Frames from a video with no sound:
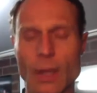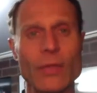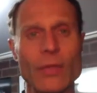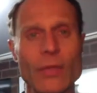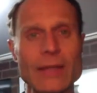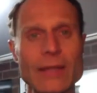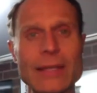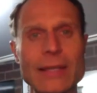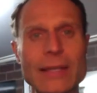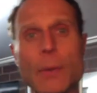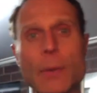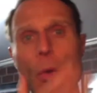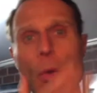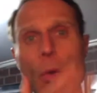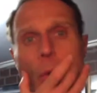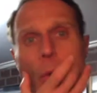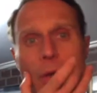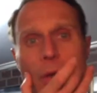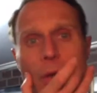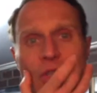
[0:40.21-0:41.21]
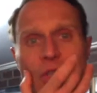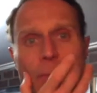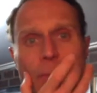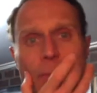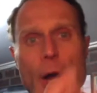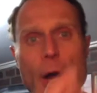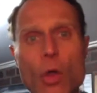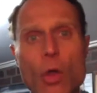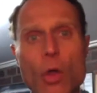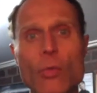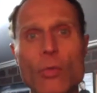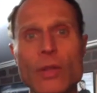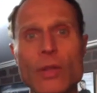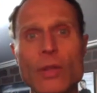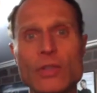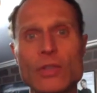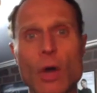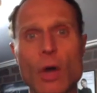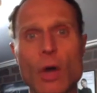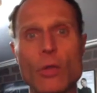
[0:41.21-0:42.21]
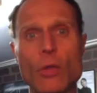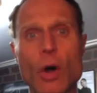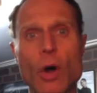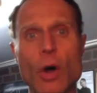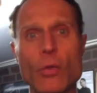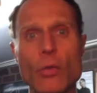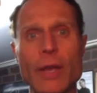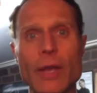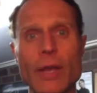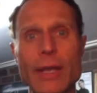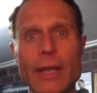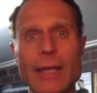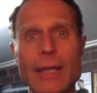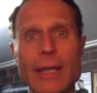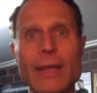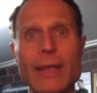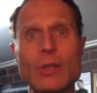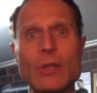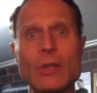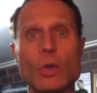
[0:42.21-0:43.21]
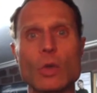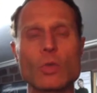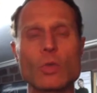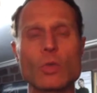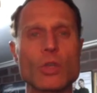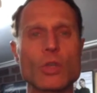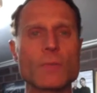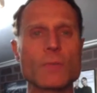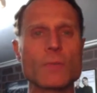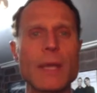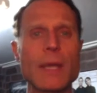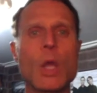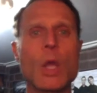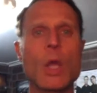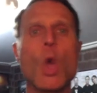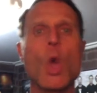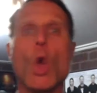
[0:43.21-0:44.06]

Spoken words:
That's it. But we want to smile on this, on the E there, George. Watch me.